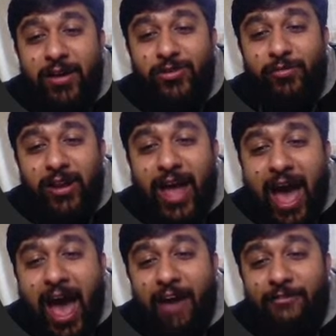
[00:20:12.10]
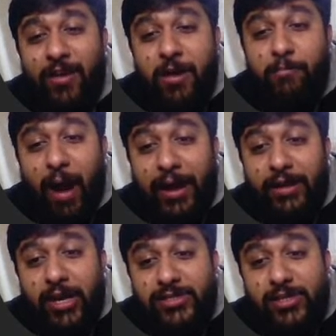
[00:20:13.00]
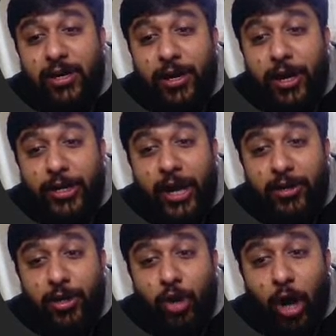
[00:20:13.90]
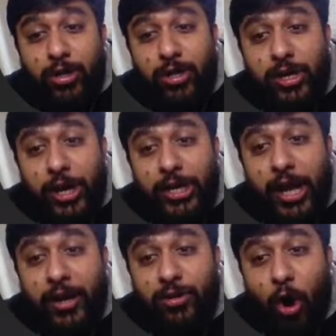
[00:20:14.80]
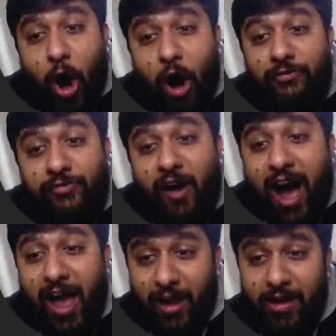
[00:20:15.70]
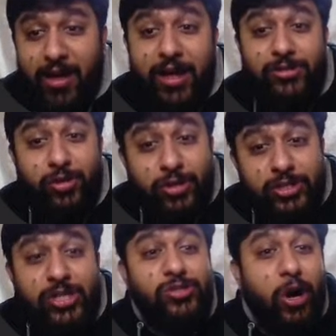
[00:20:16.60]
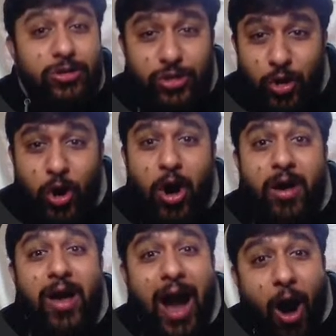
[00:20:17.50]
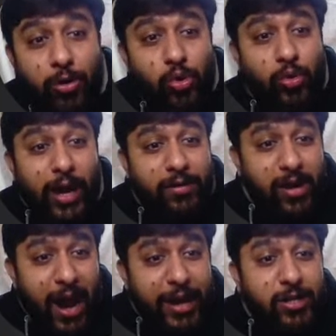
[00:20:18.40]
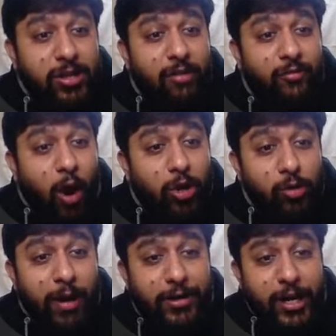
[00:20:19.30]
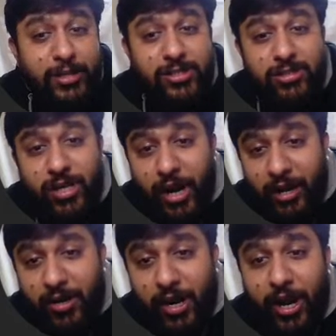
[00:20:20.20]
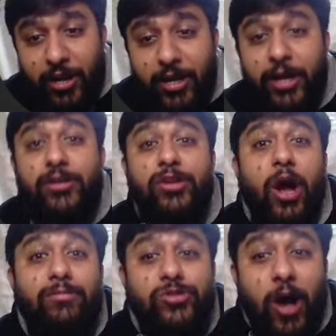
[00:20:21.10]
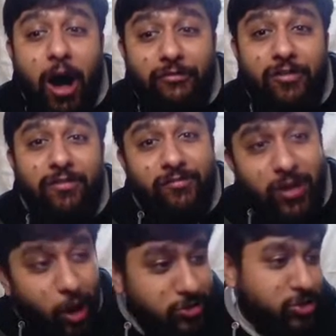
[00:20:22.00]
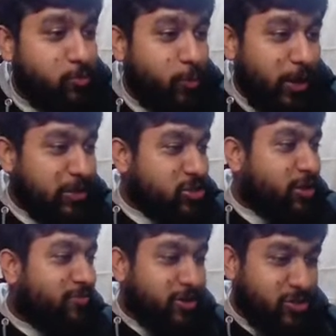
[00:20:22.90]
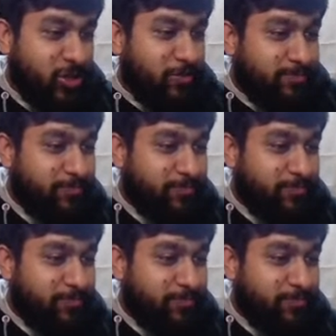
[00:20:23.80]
You will have minus gradient dot gradient of phi. So this is also how you can write the volumetric strain rate in terms of velocity potential function.